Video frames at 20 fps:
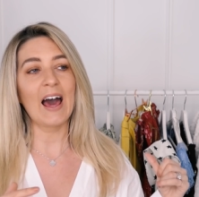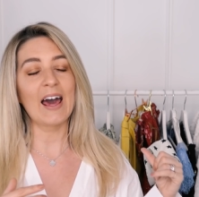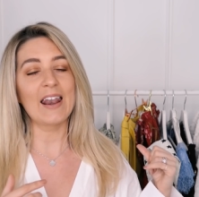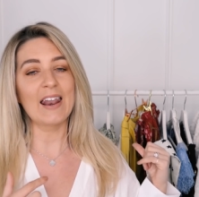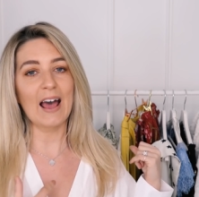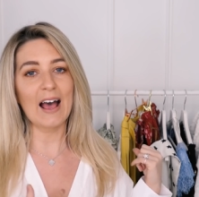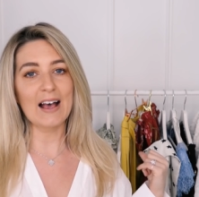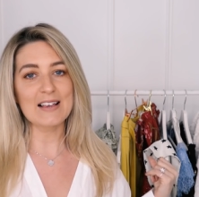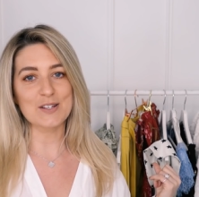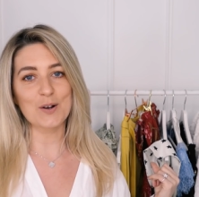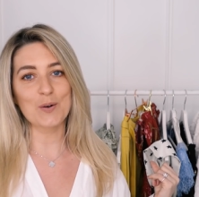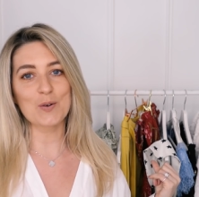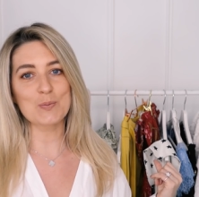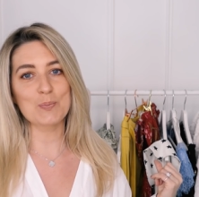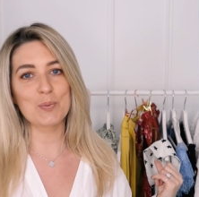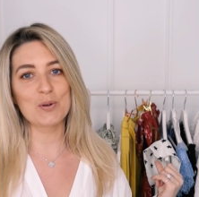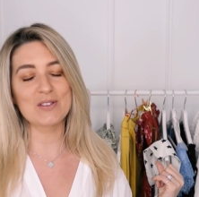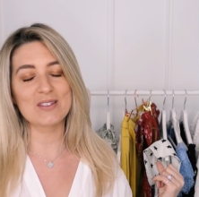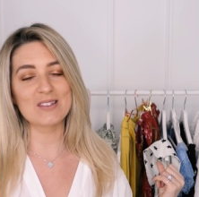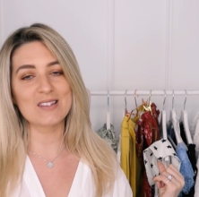and as I was
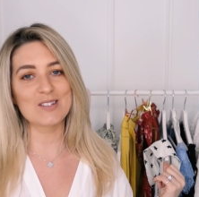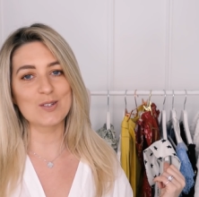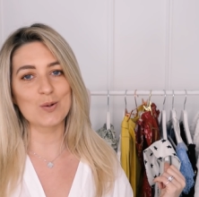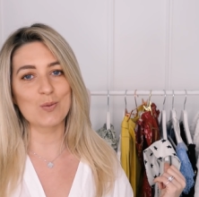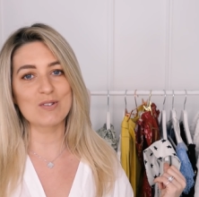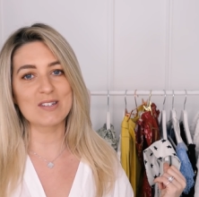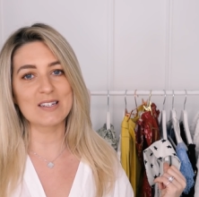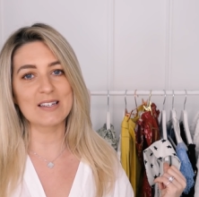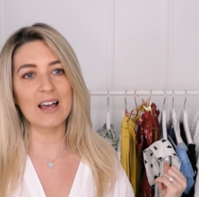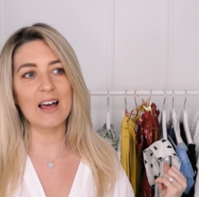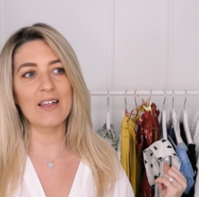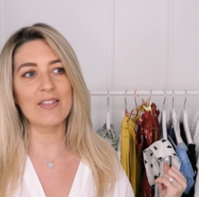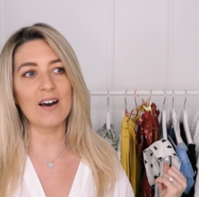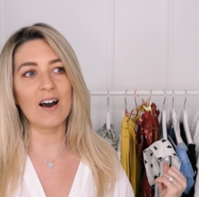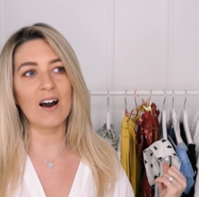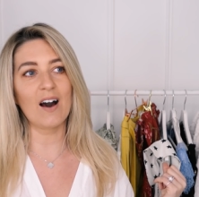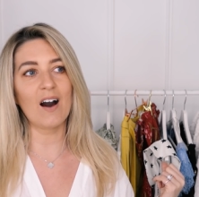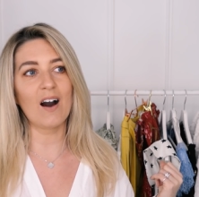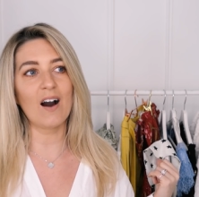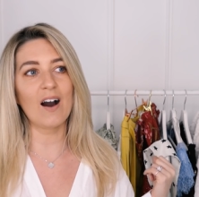putting this all together,
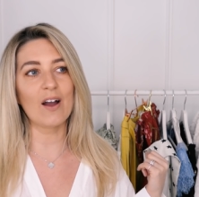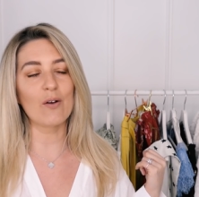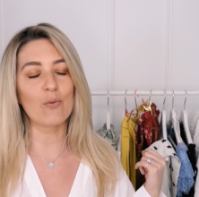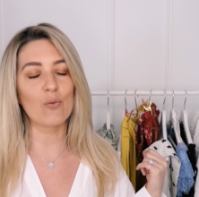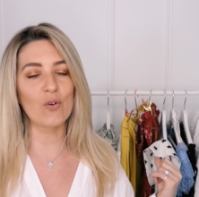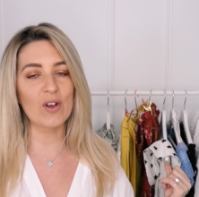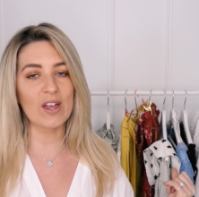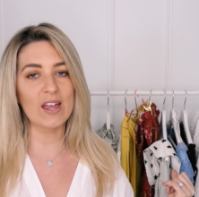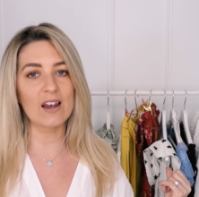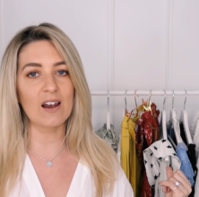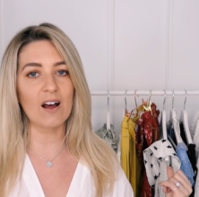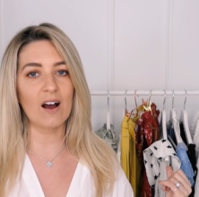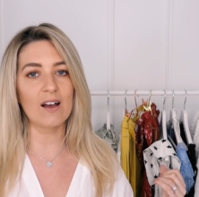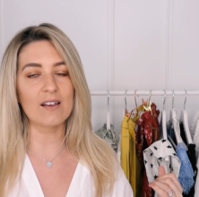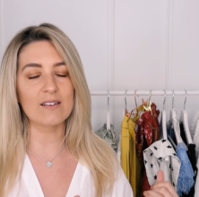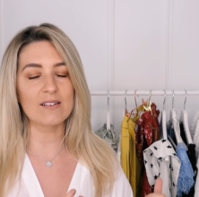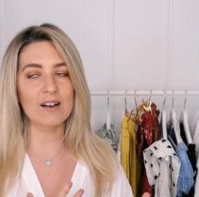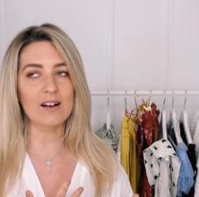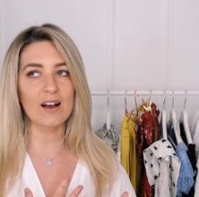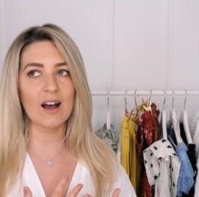I
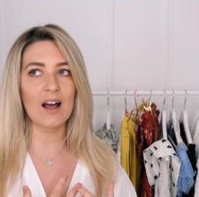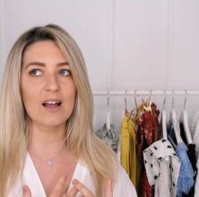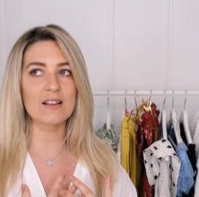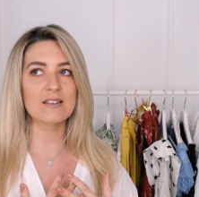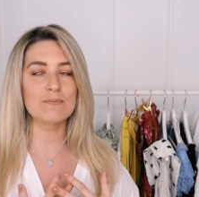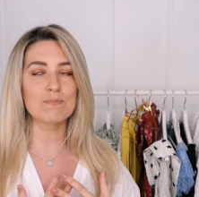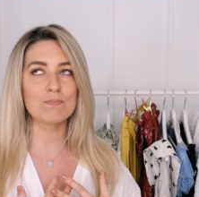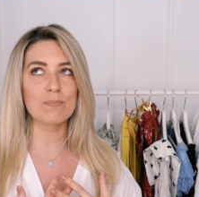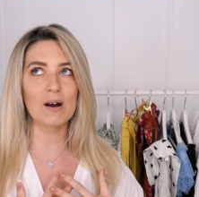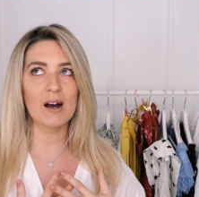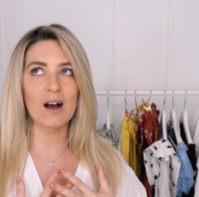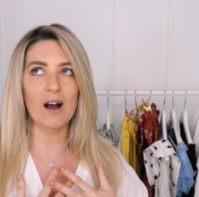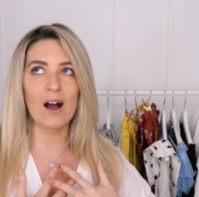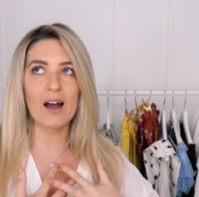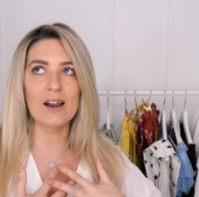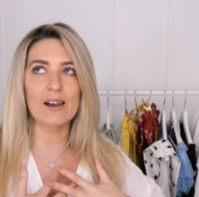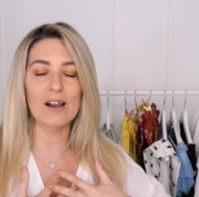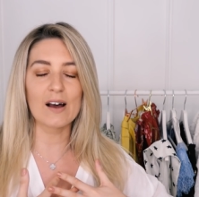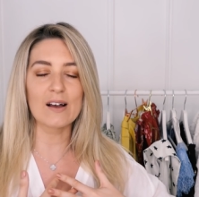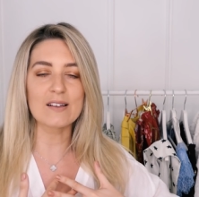realised like I had my,
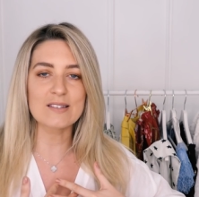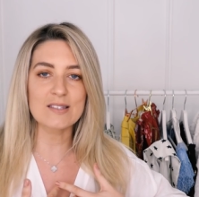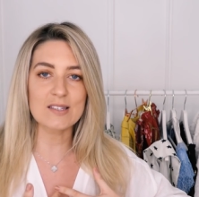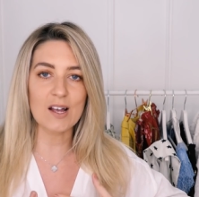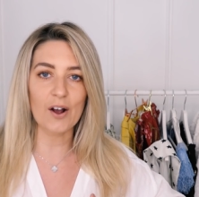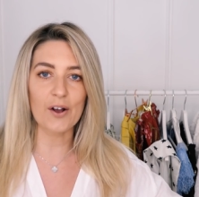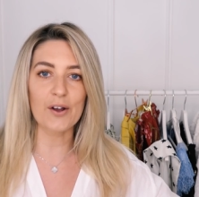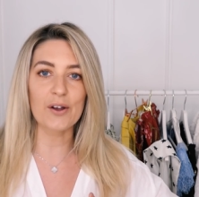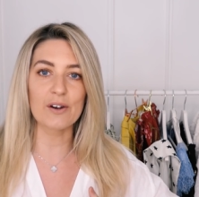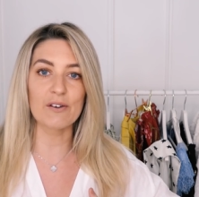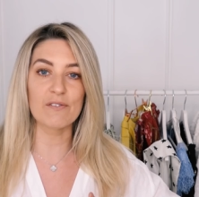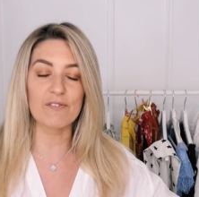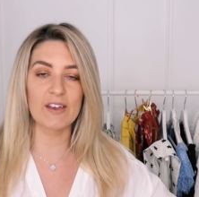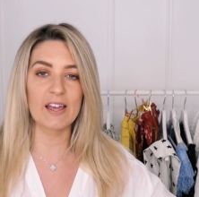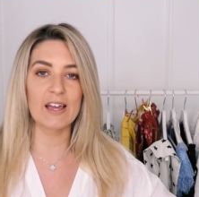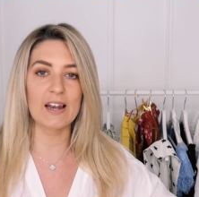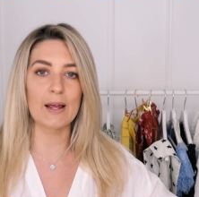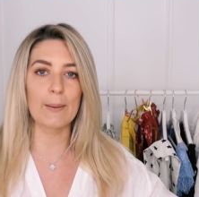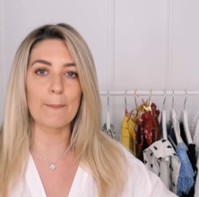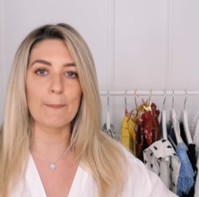I had like a sunken
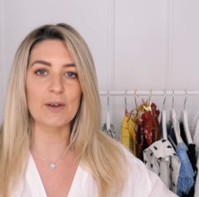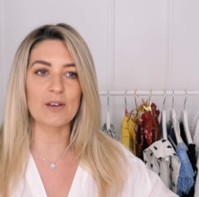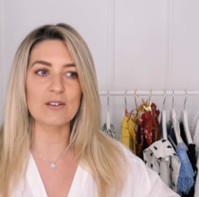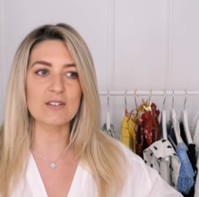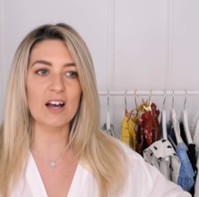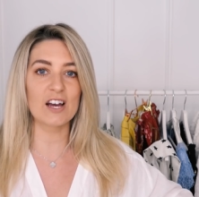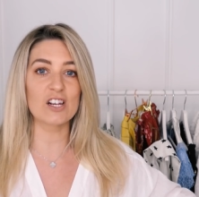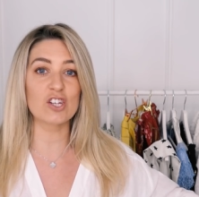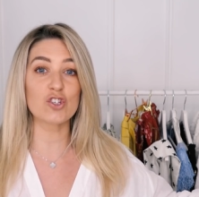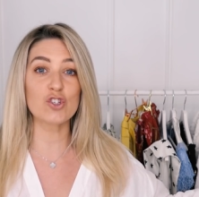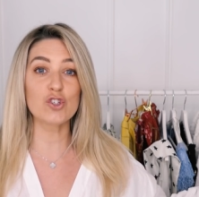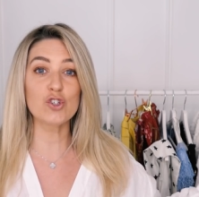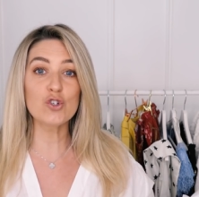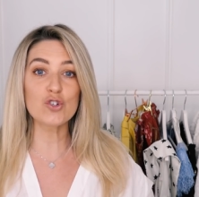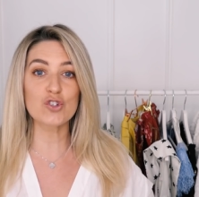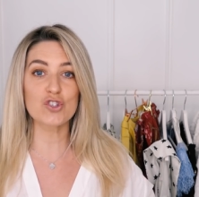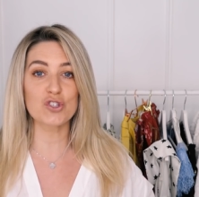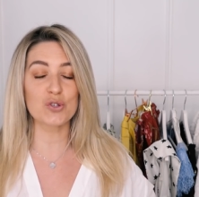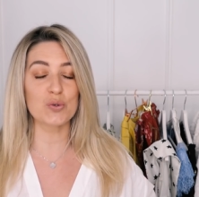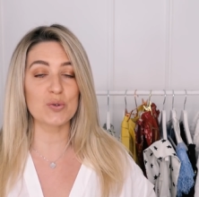feeling because I had a
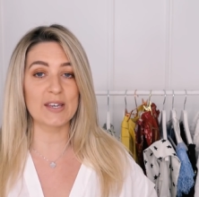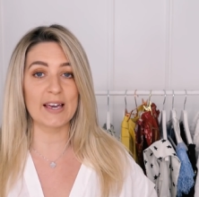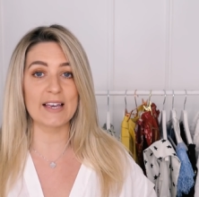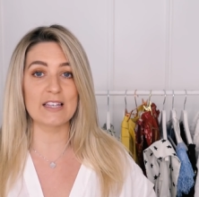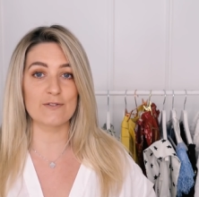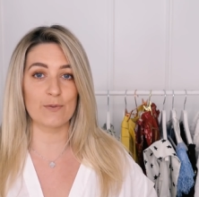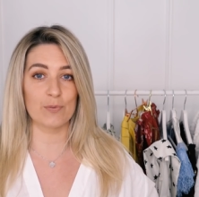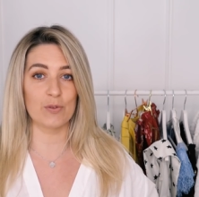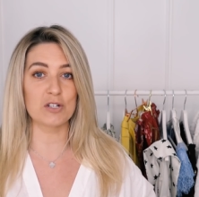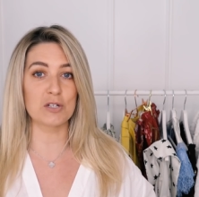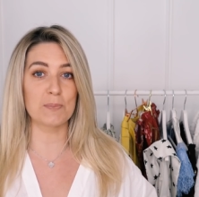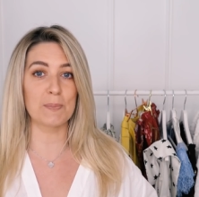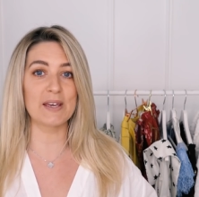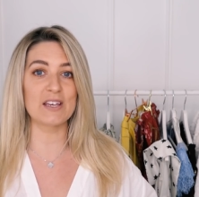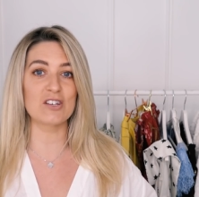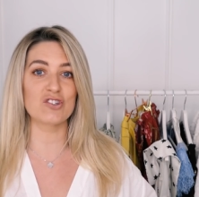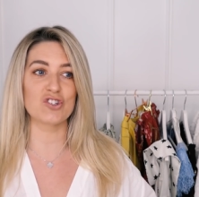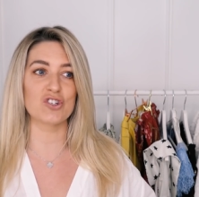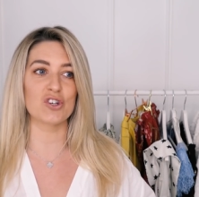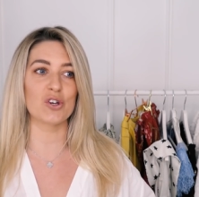huge suitcase from the De
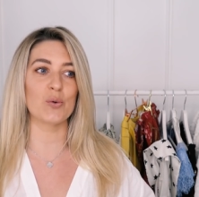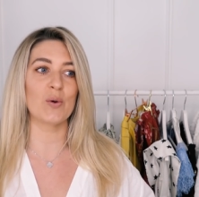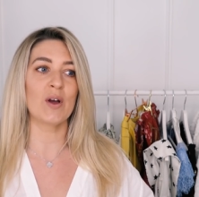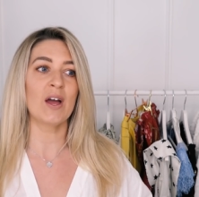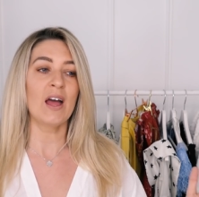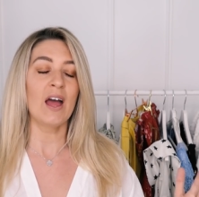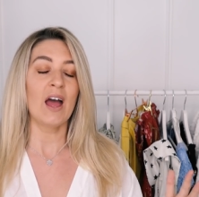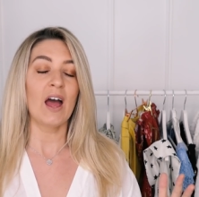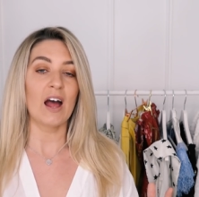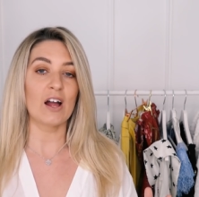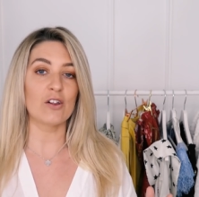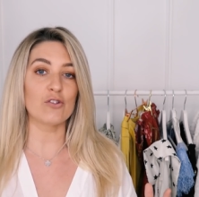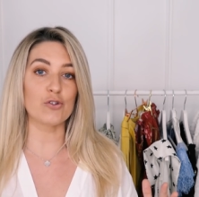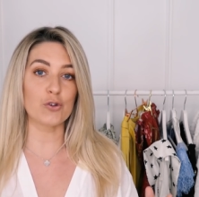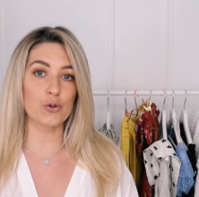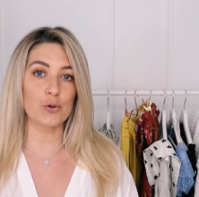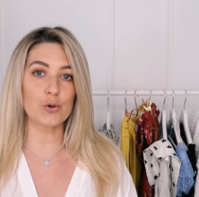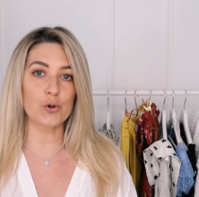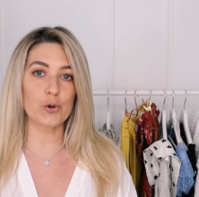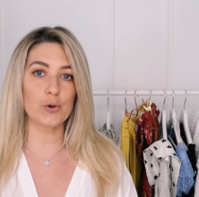Beers shoe and
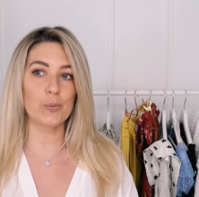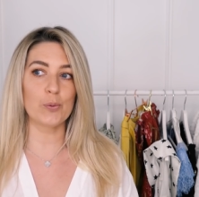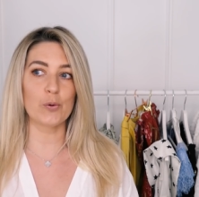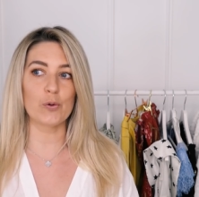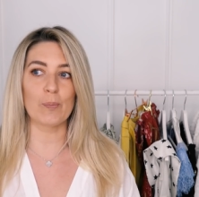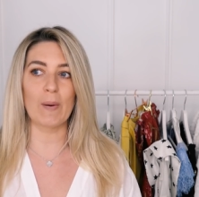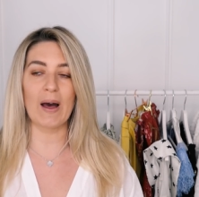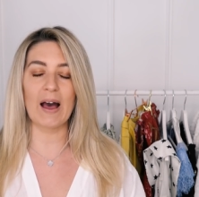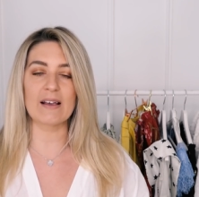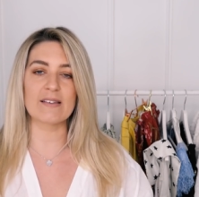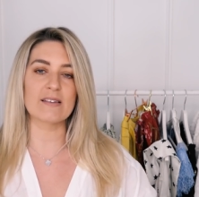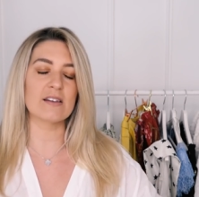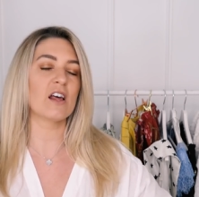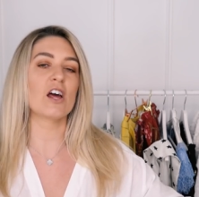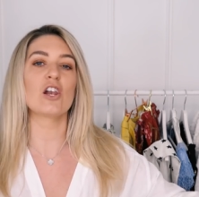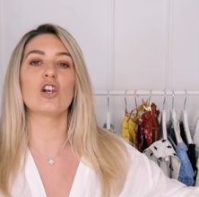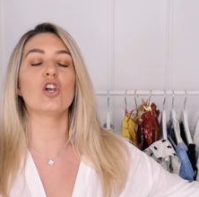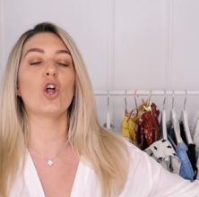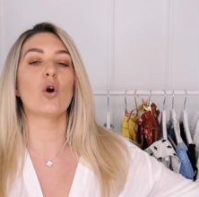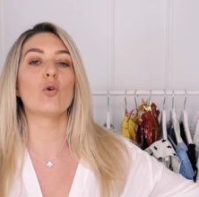two Kooples bags and
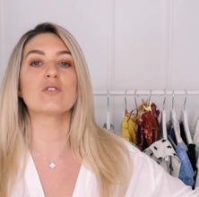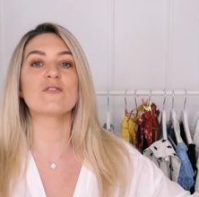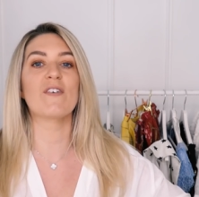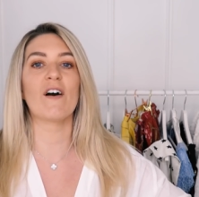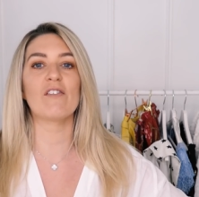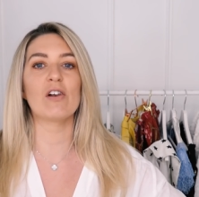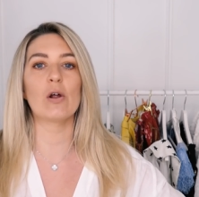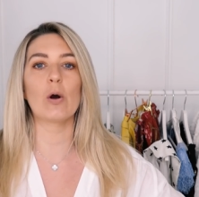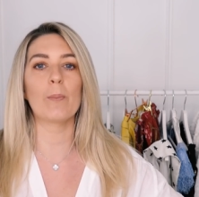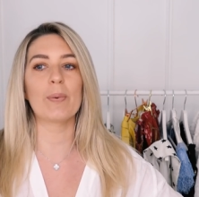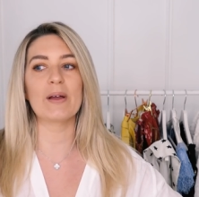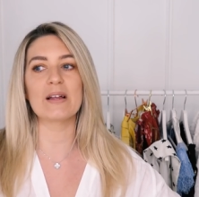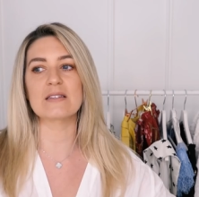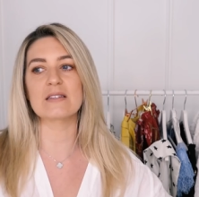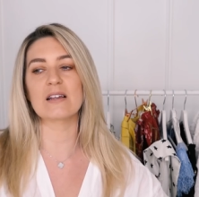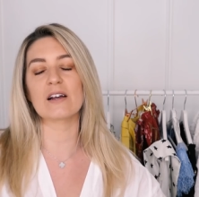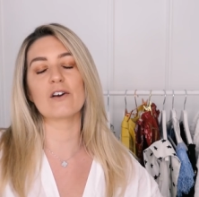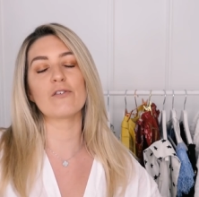like loads of other little bits.